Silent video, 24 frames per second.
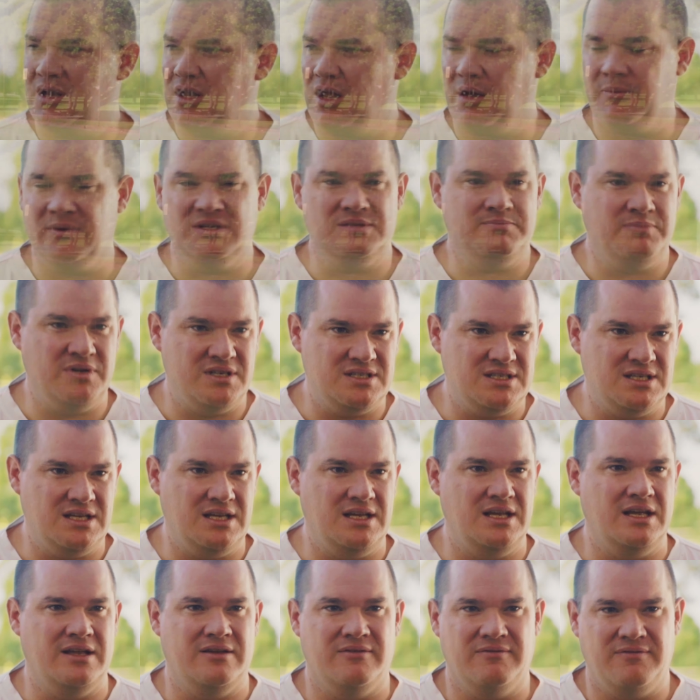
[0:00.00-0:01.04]
club is
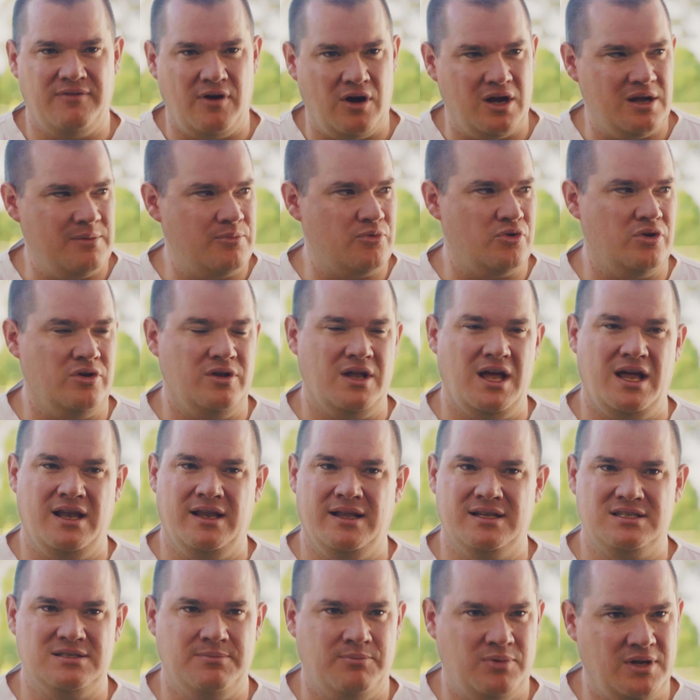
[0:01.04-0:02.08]
busy and vibrant, and
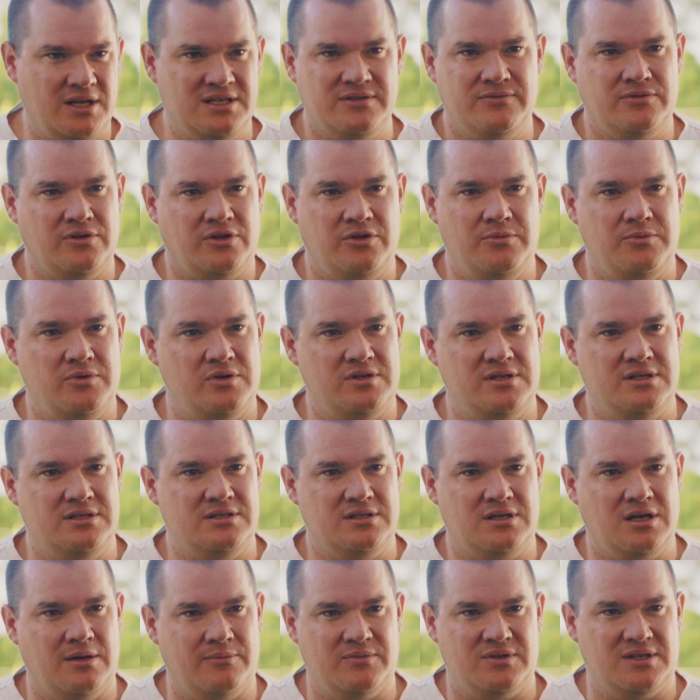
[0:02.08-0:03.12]
it's a place for the community
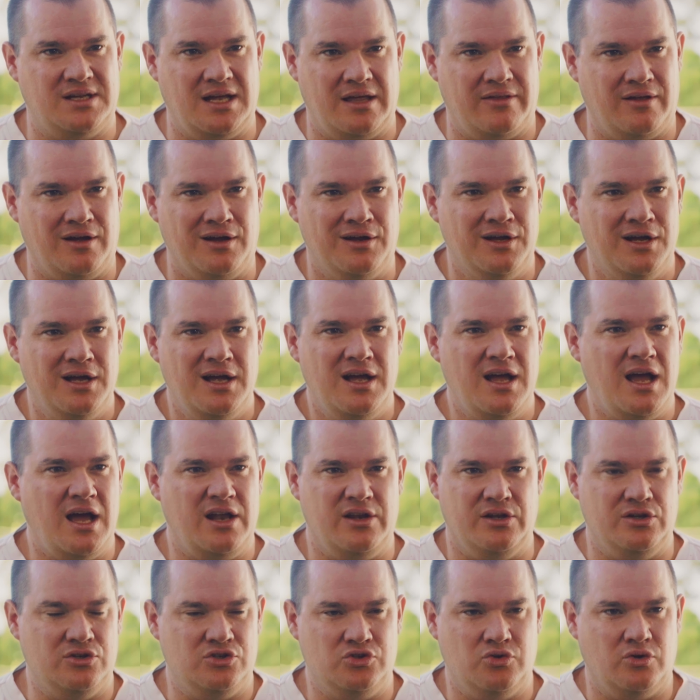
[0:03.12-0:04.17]
to come together
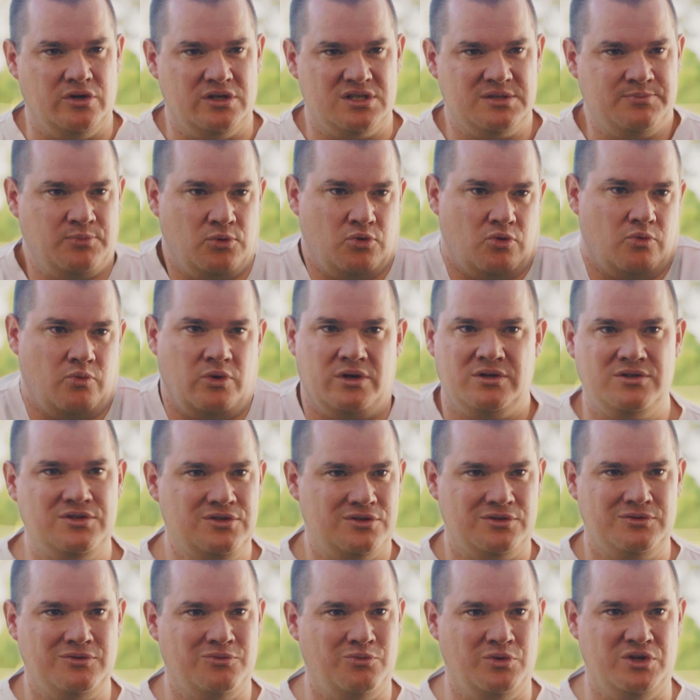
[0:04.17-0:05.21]
and enjoy a sport
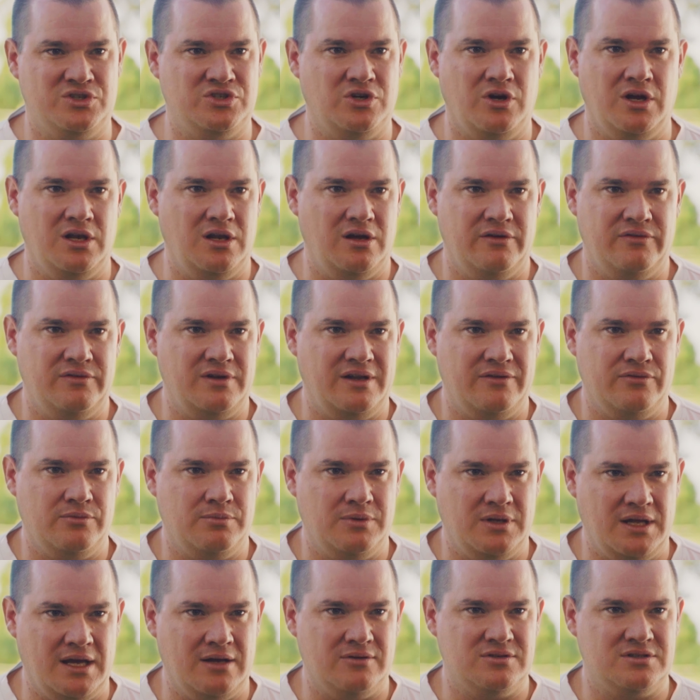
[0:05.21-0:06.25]
which I love and
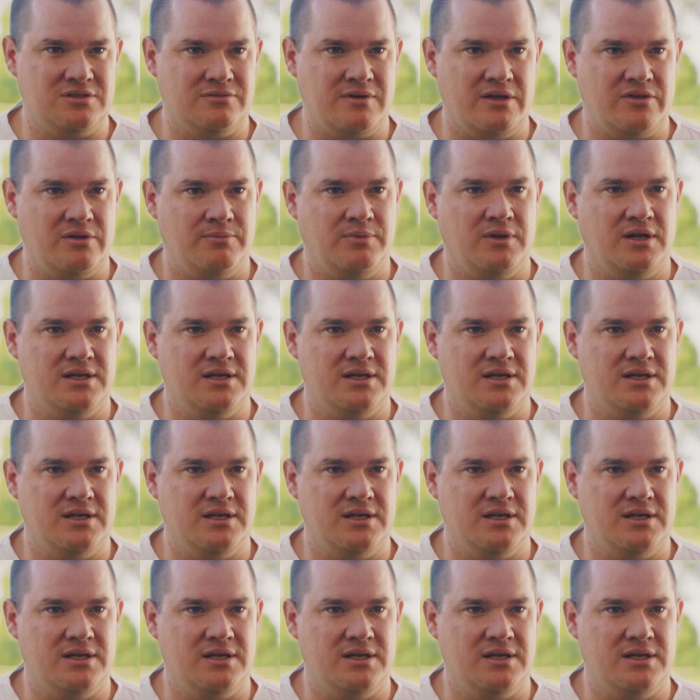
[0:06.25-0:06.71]
everybody else around the